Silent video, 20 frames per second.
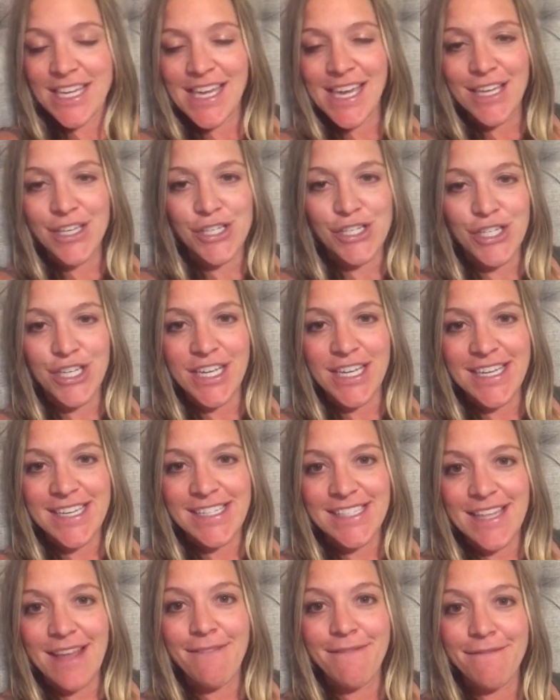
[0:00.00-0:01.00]
and she
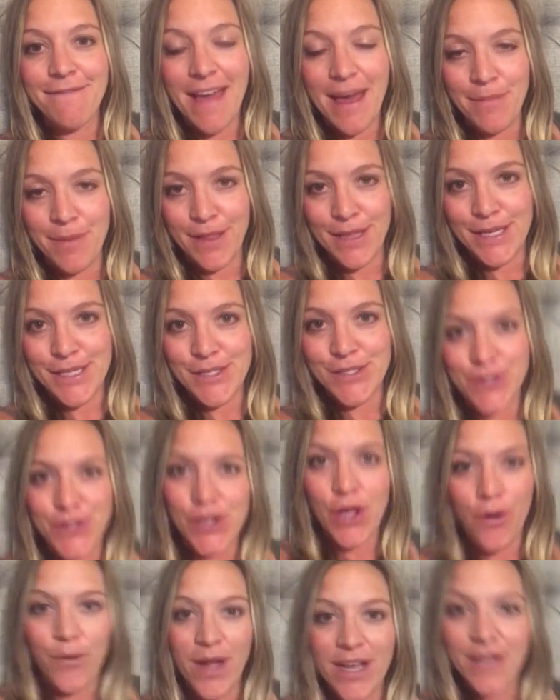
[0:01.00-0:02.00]
is fabulous.
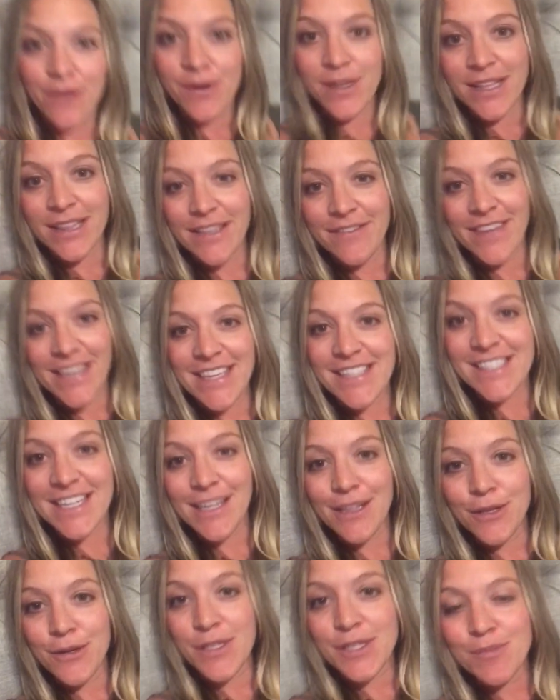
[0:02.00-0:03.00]
So anyone living in
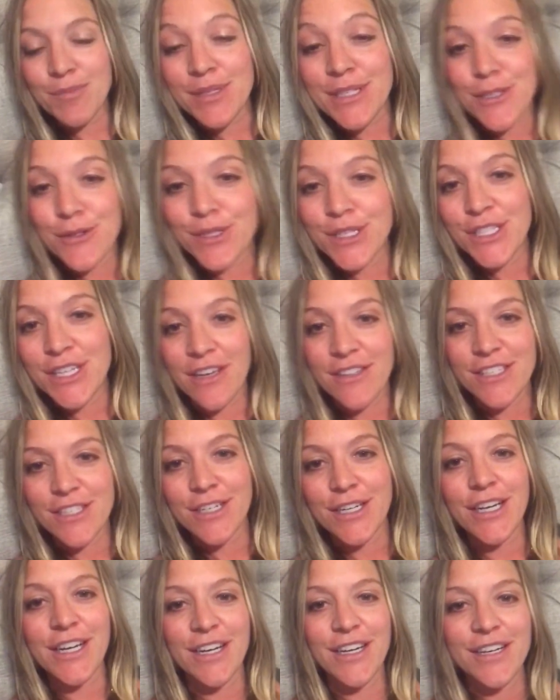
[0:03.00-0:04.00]
St. Louis, please reach out to
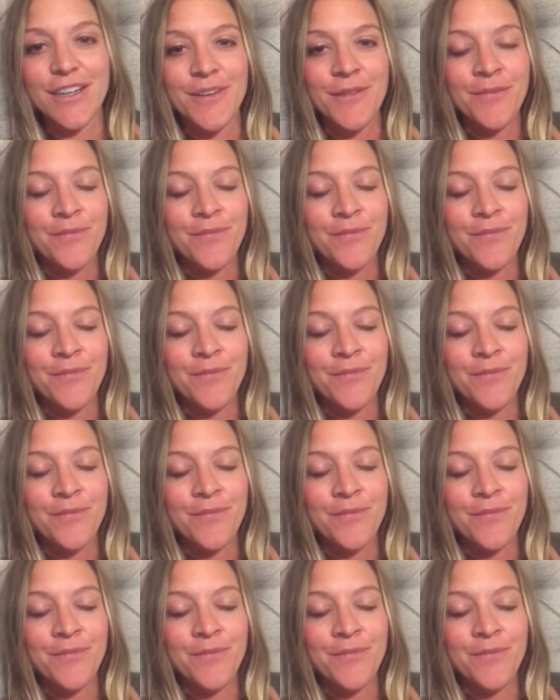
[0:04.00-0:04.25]
her.